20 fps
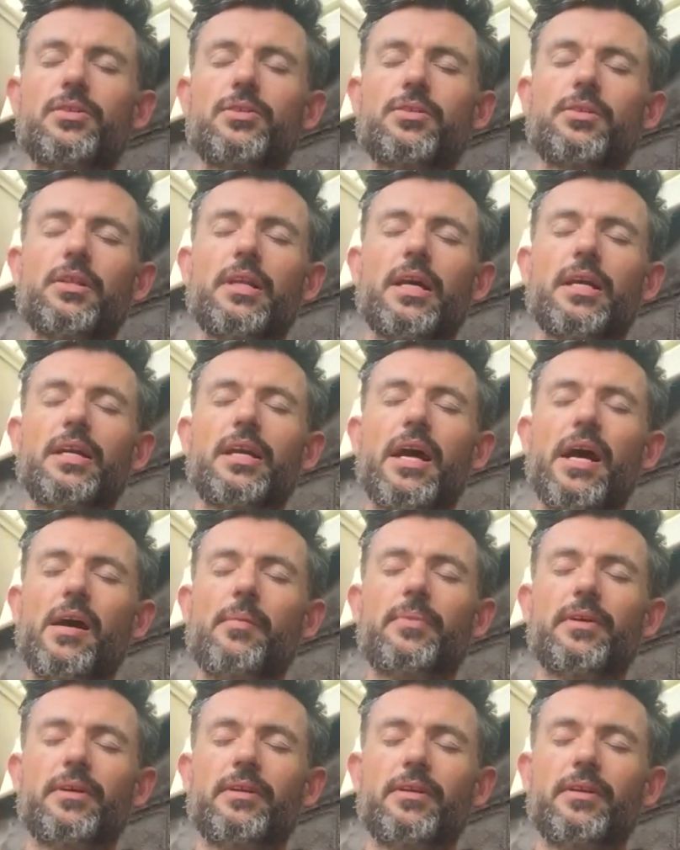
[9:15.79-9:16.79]
Just let it
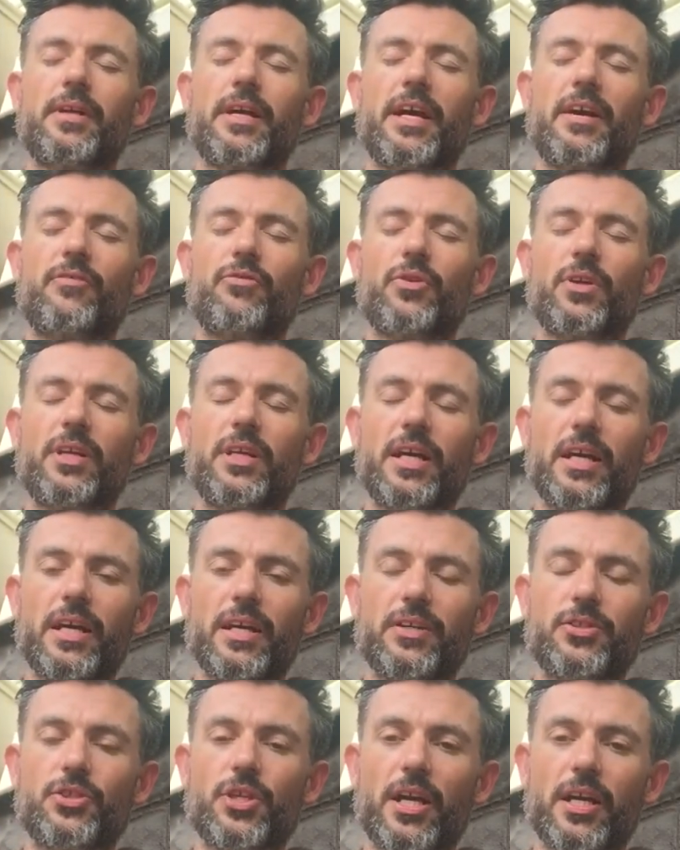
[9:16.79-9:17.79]
happen. Every
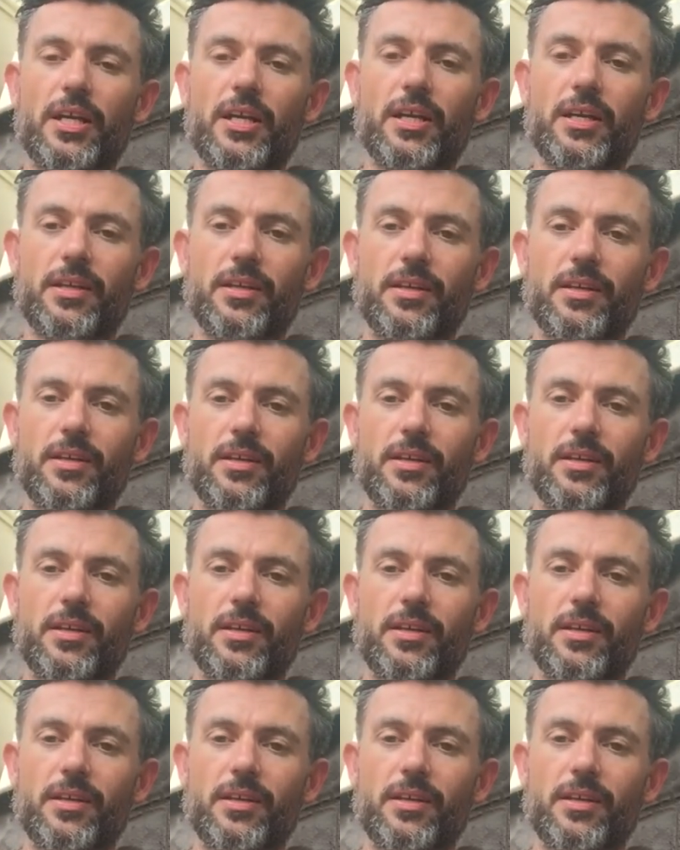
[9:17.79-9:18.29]
day, check in.